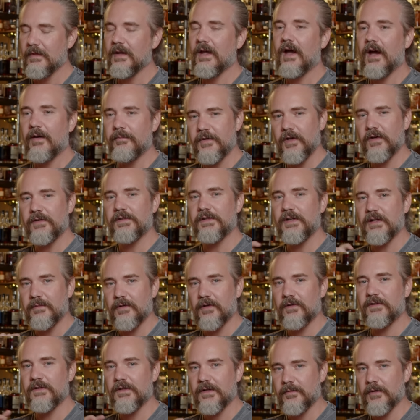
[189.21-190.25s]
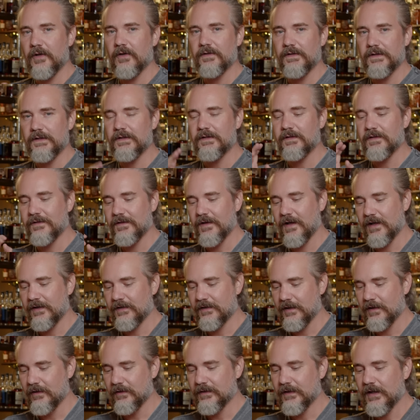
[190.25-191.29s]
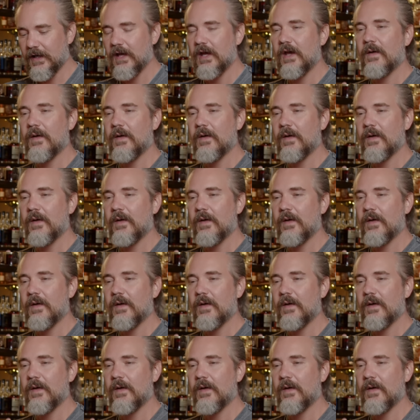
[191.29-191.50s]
I'm nosing, I'm nosing, I'm nosing. This is a nice nose.